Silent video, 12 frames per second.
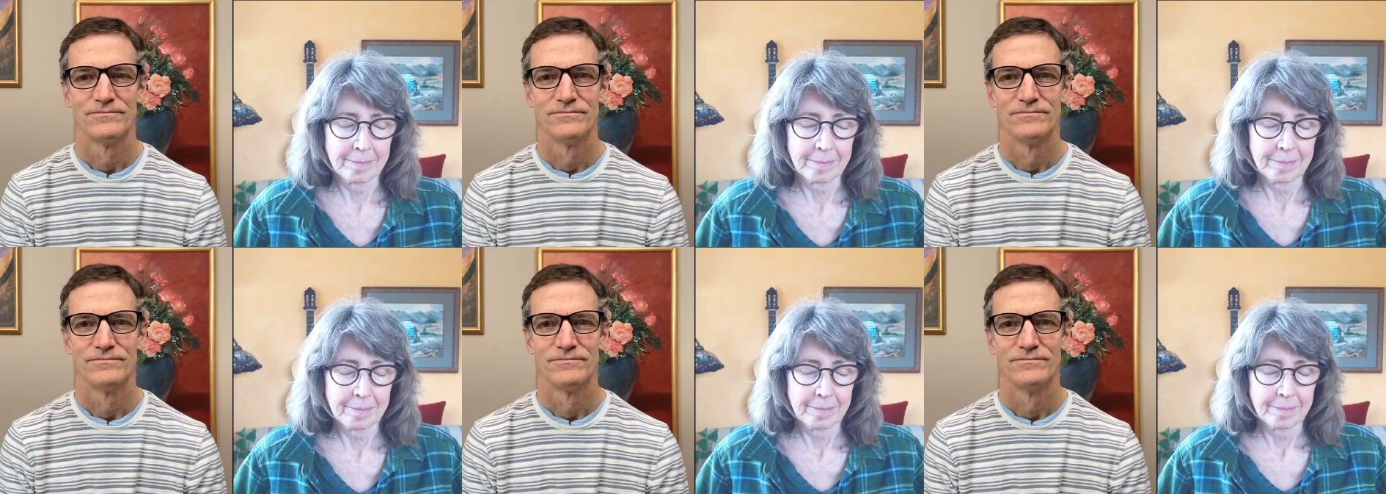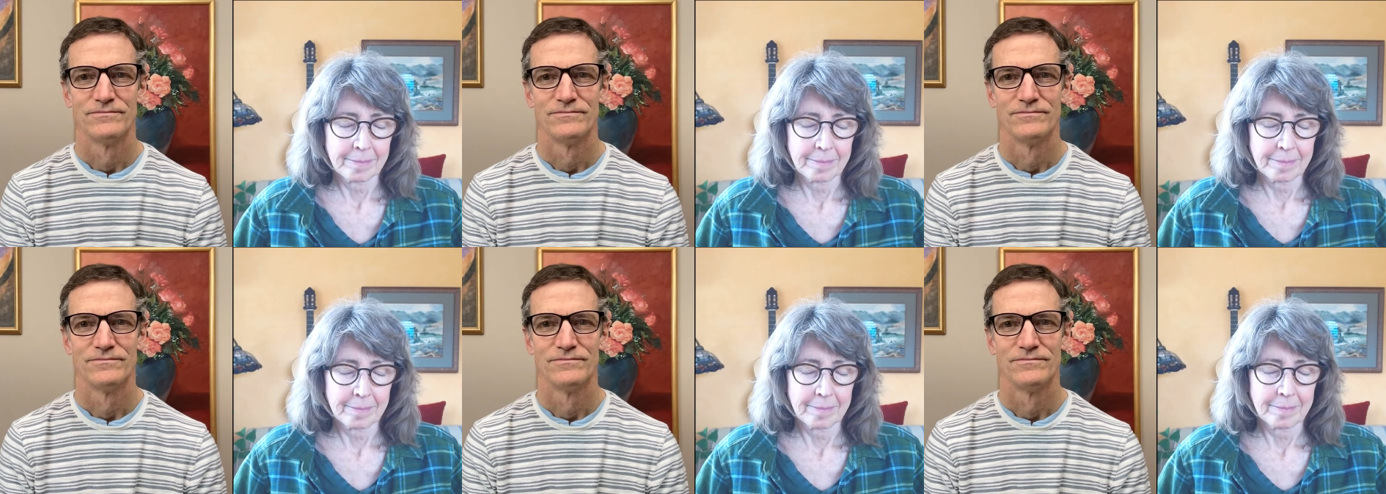
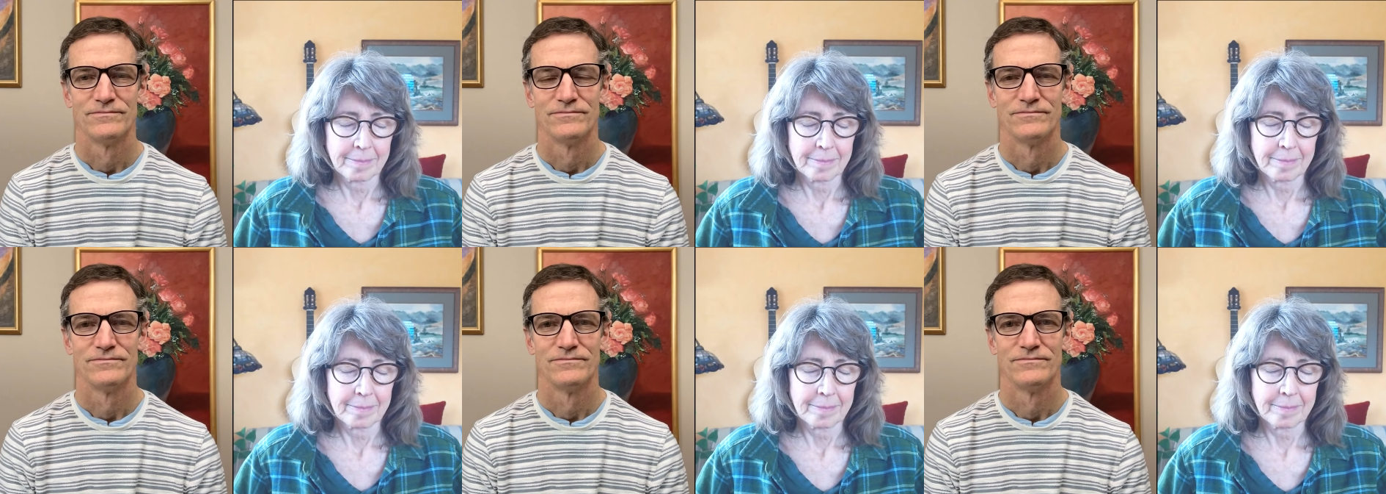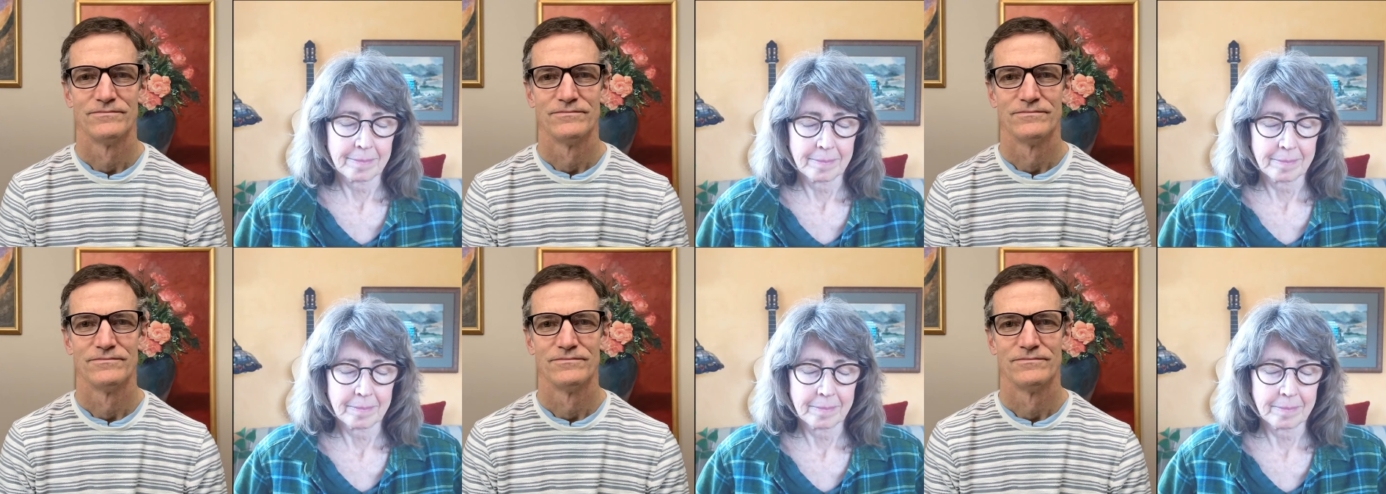
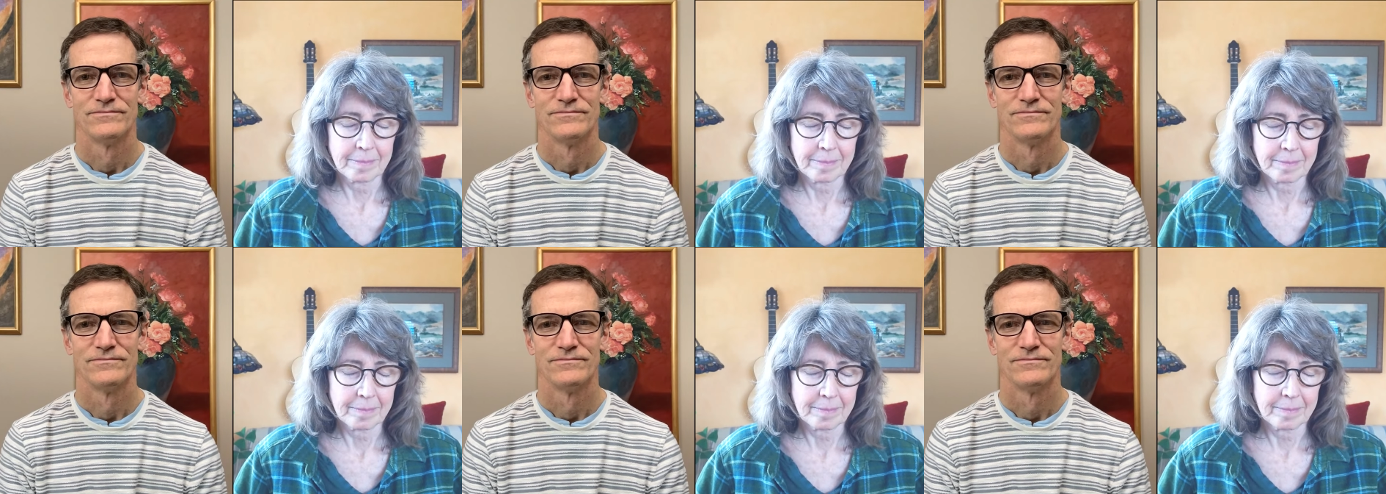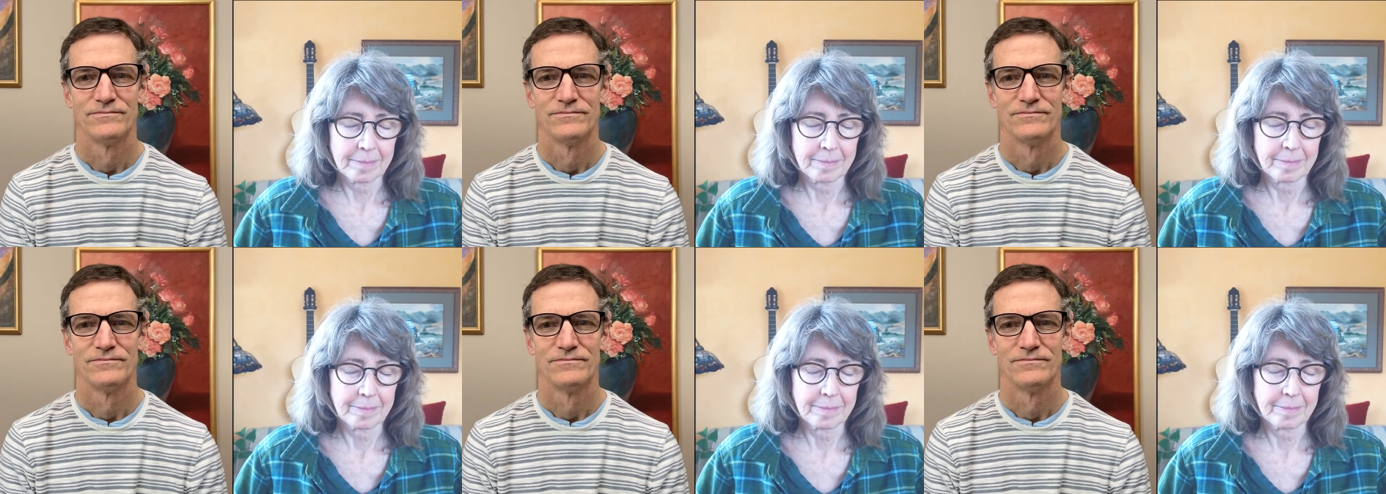
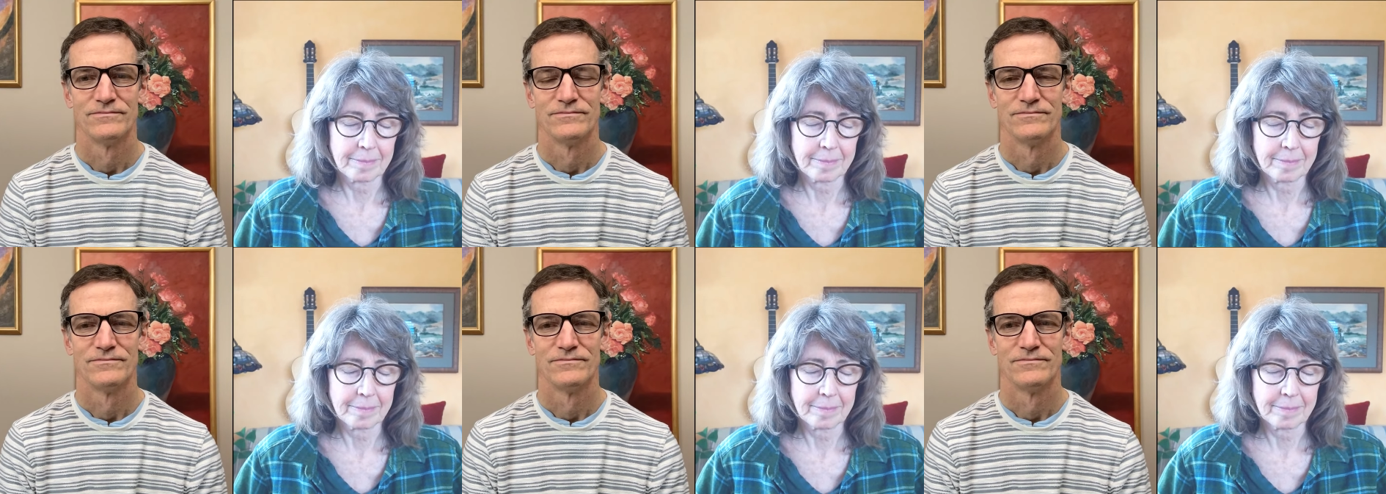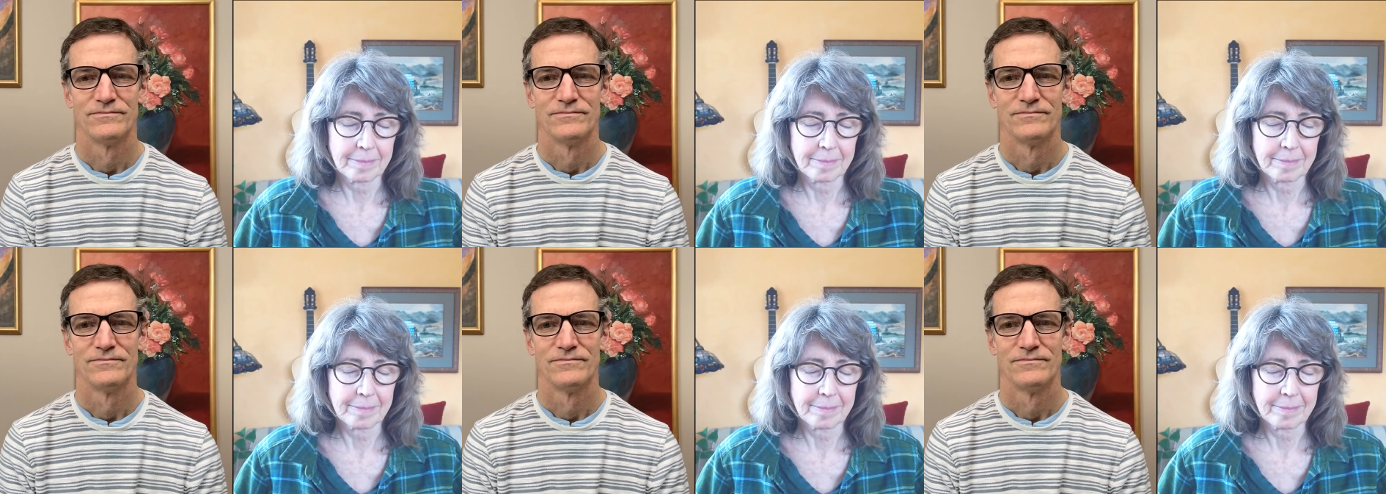
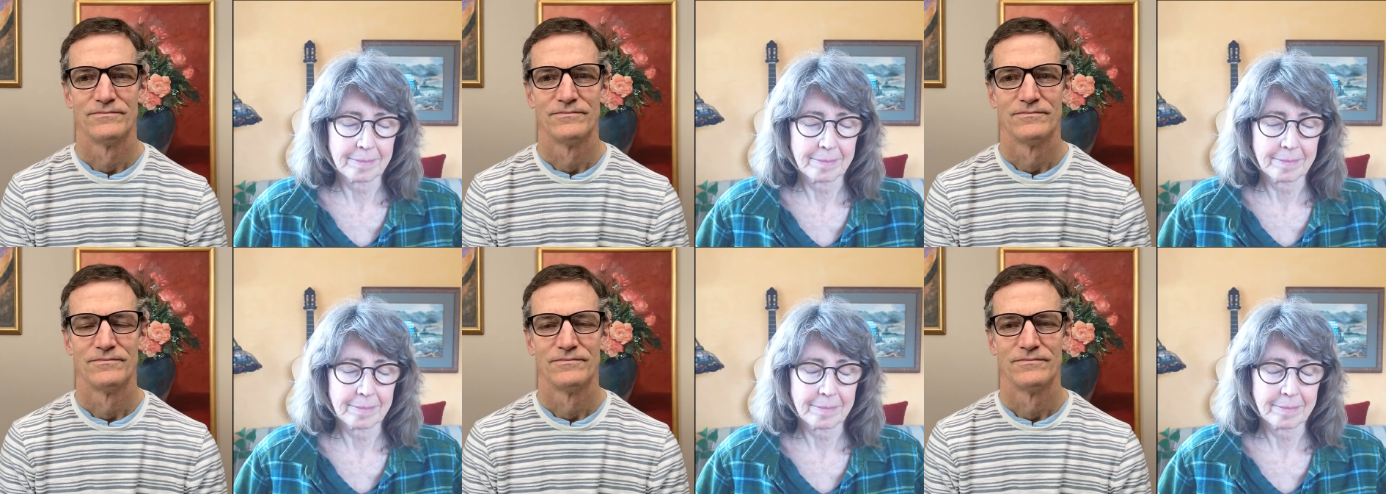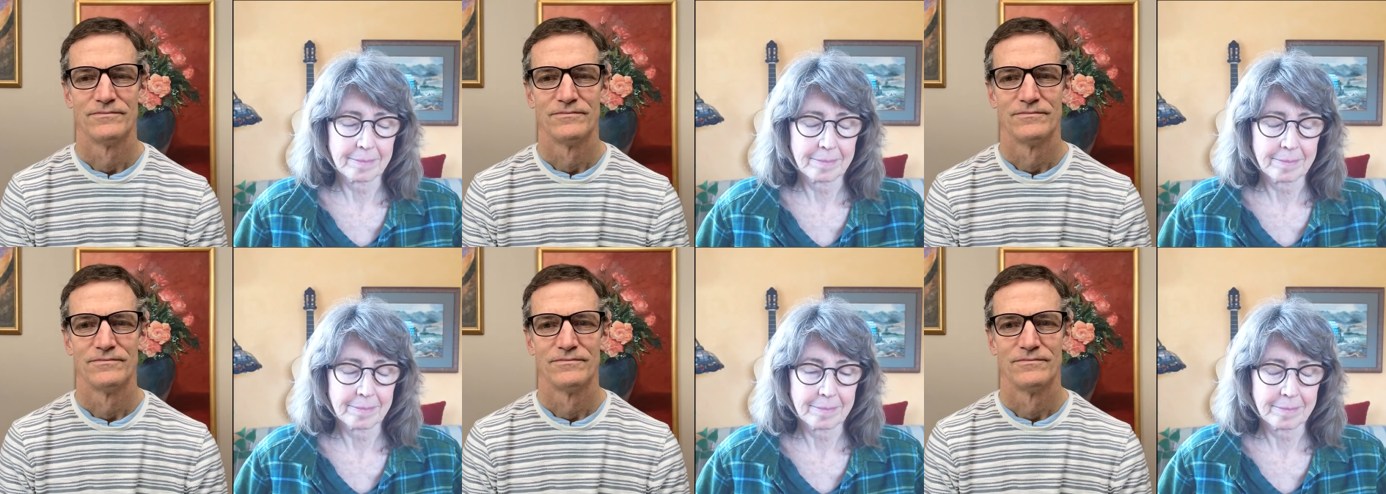
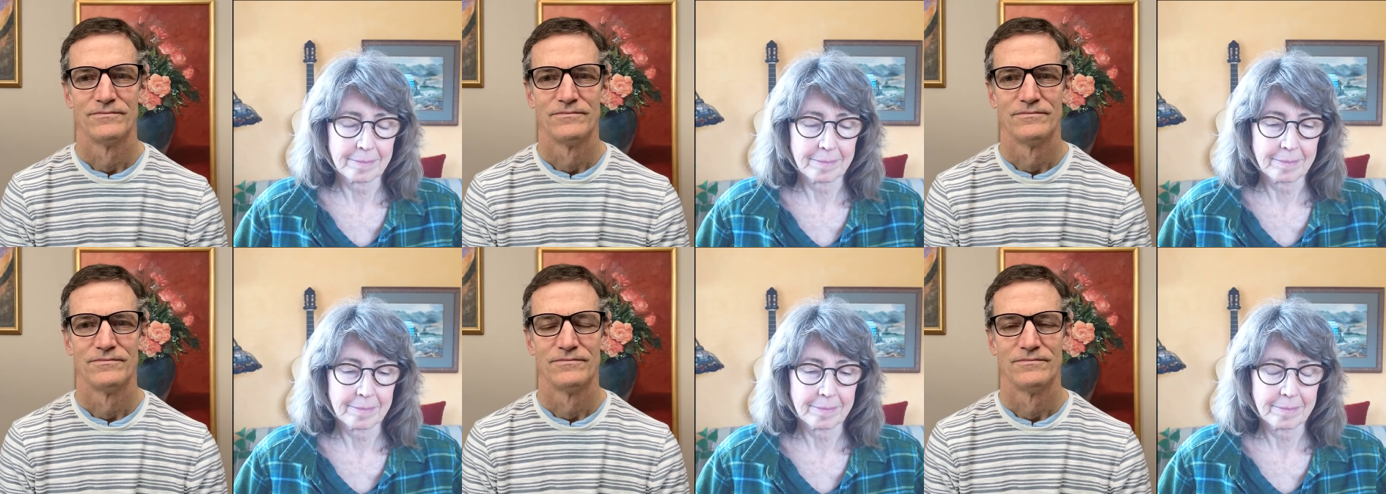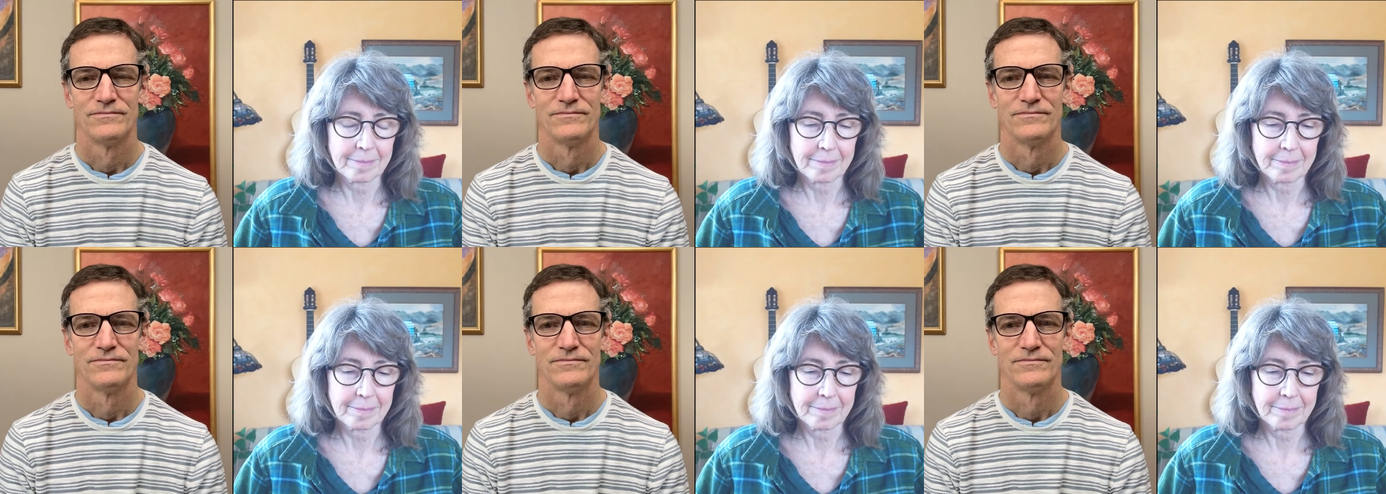
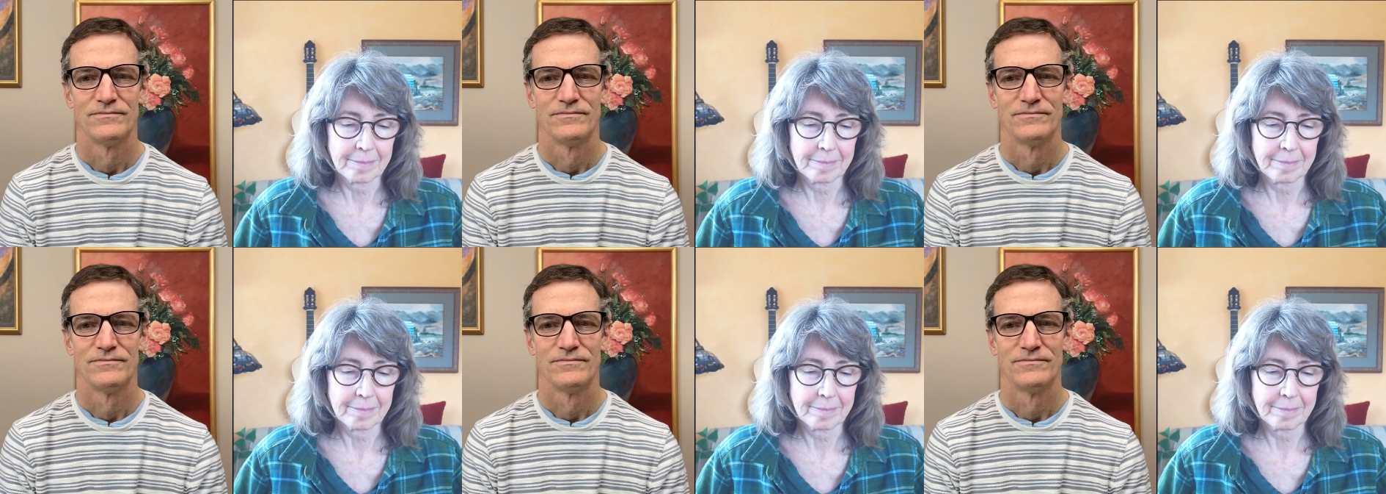No one is speaking in this clip.